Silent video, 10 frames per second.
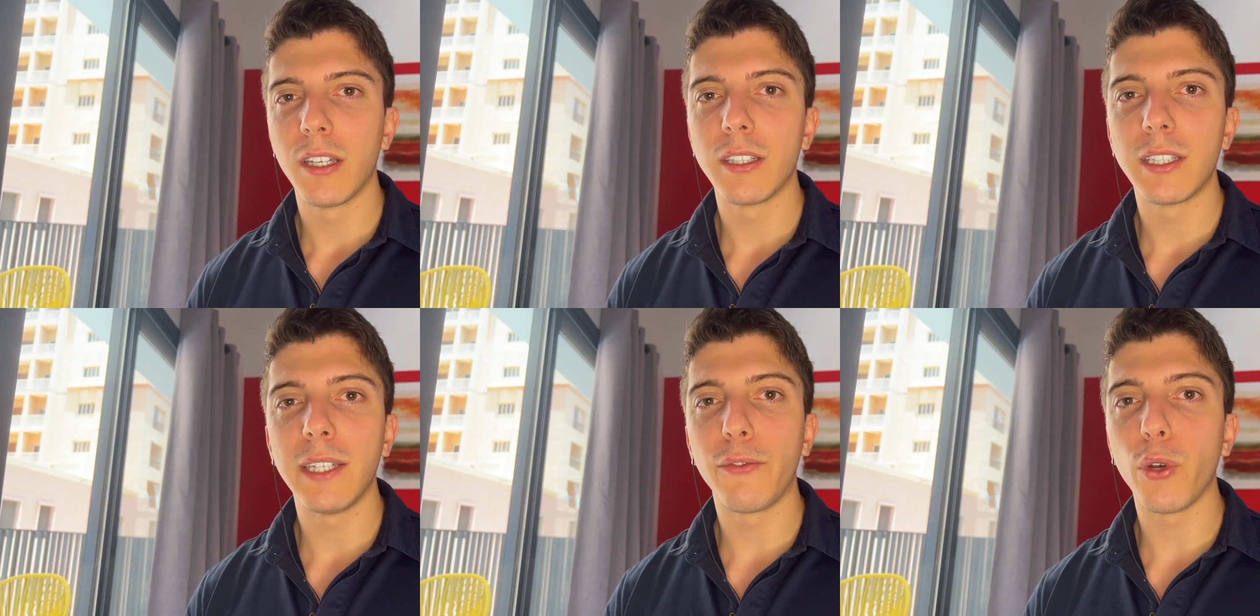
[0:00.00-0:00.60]

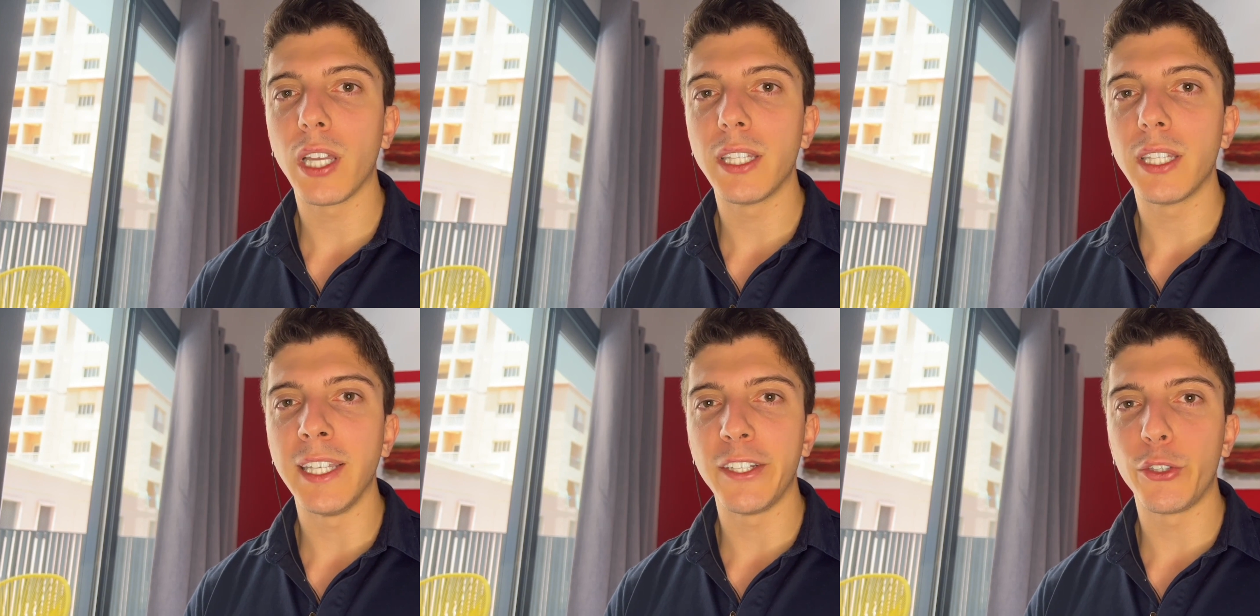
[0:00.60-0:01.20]
If you had
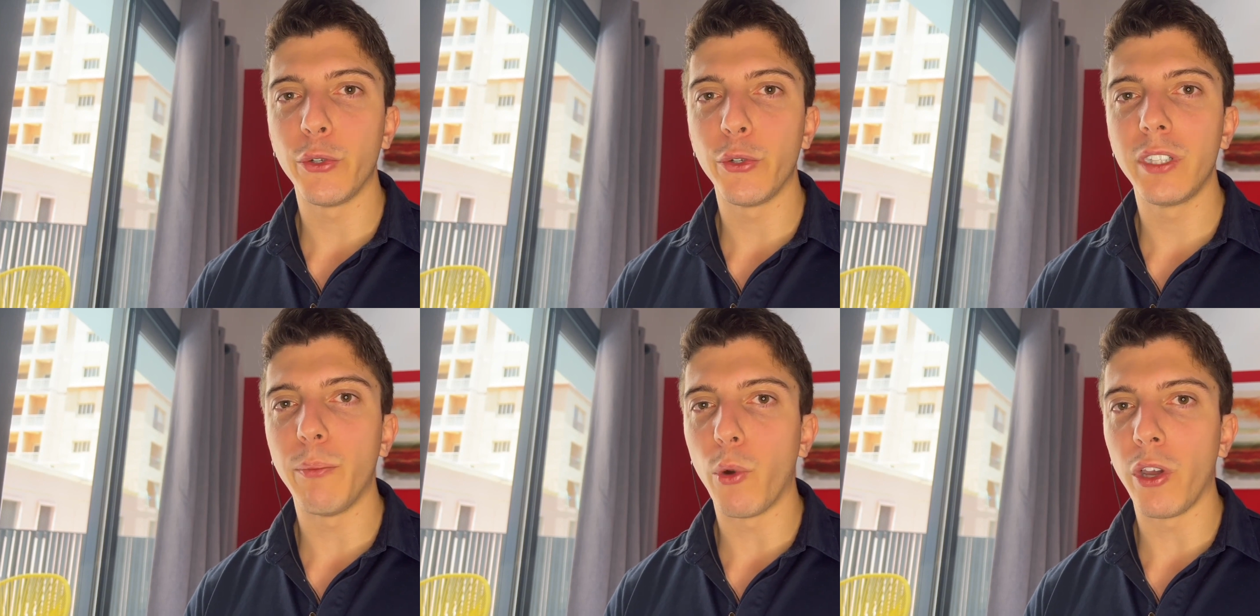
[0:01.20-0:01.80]
any issue
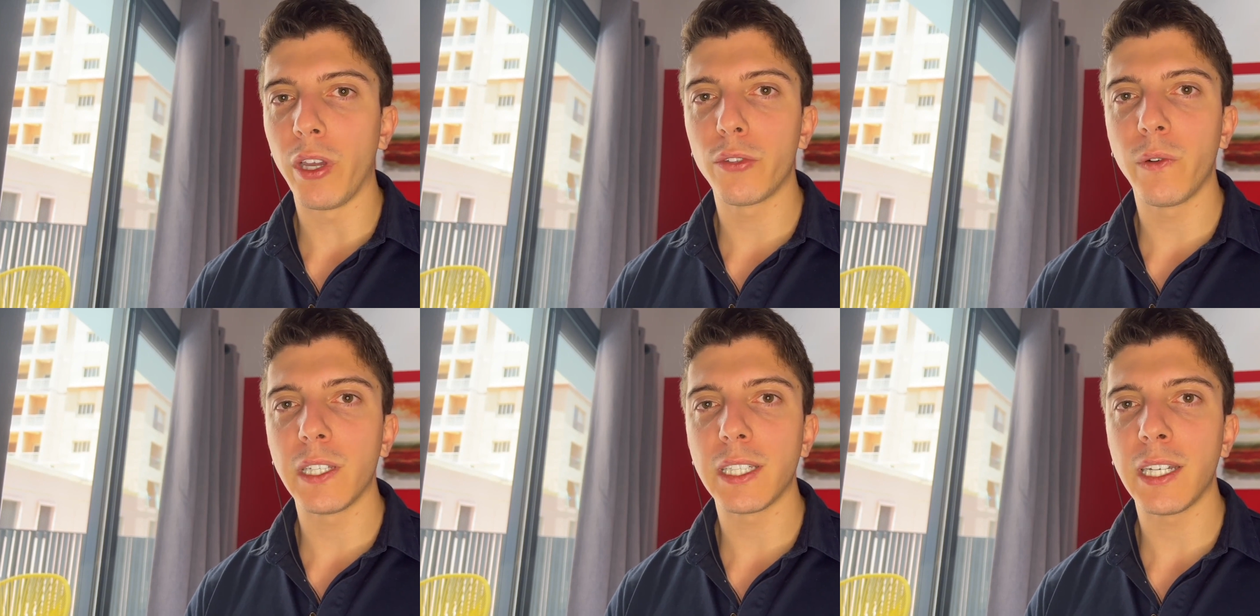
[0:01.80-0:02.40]
deploying to
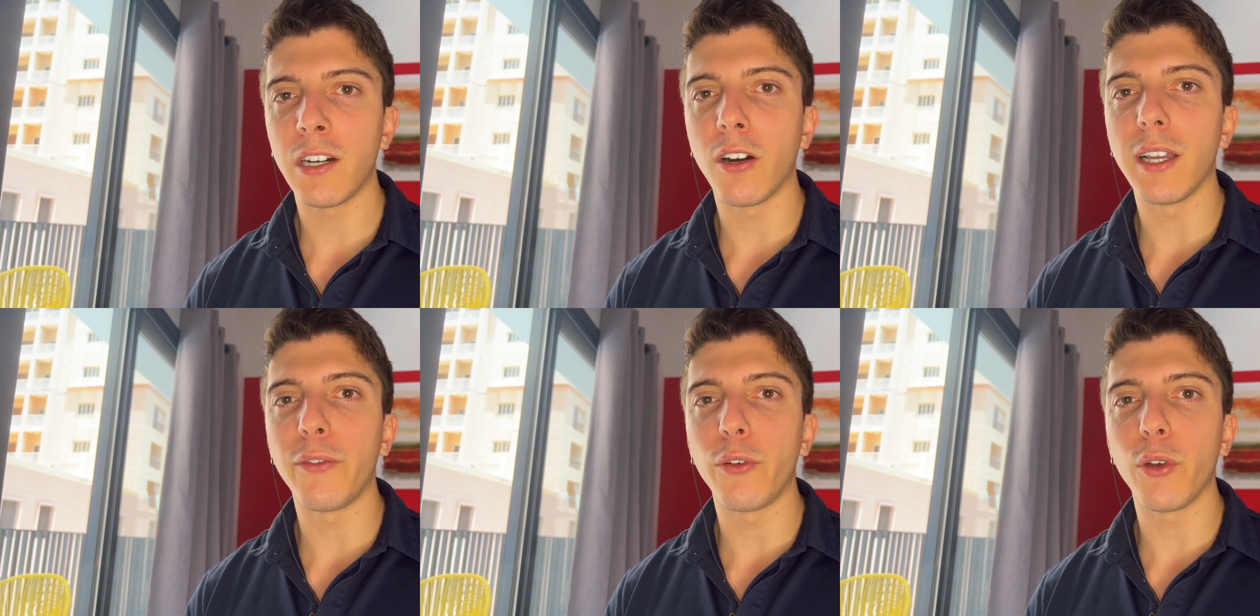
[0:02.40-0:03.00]
Vercel or
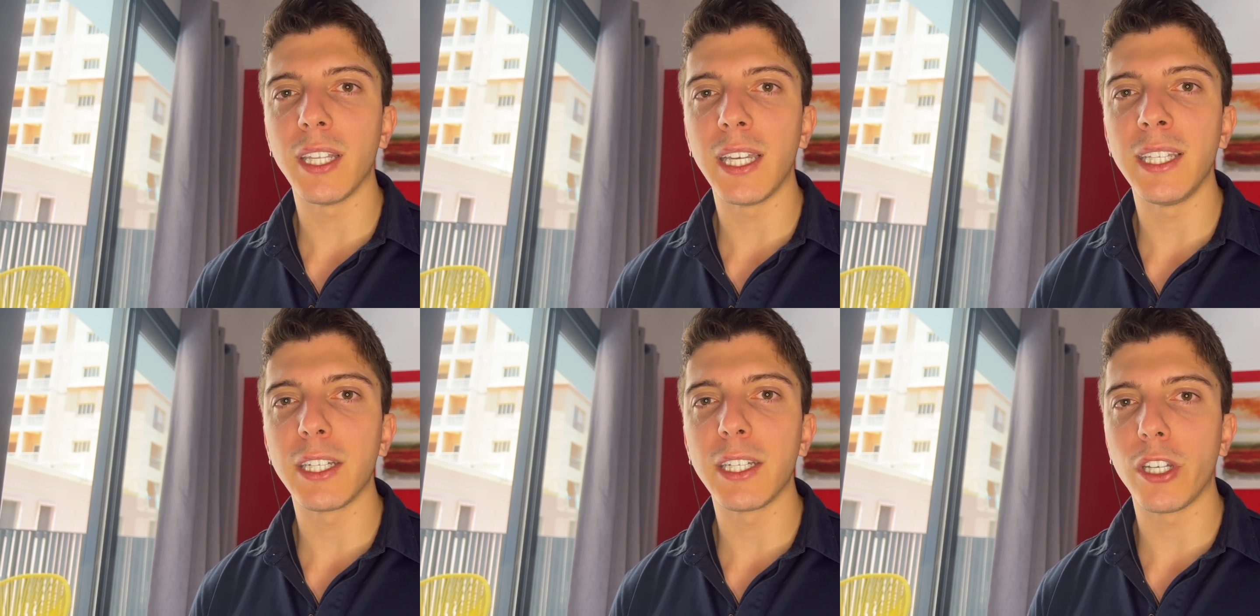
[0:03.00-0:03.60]
if you had any
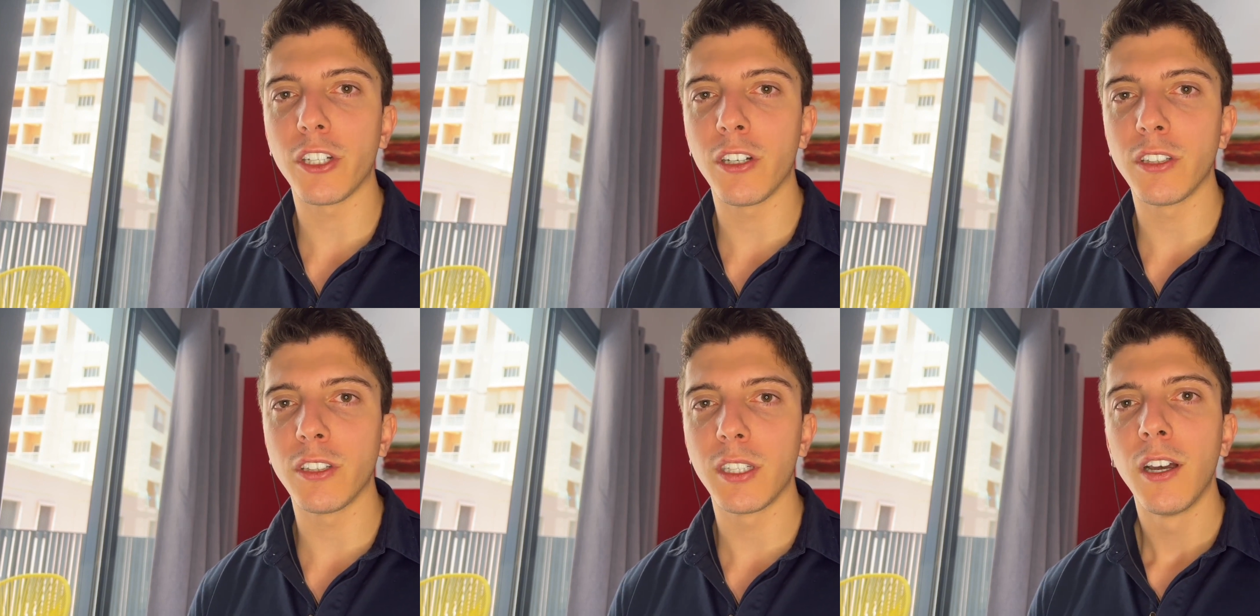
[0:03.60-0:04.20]
questions.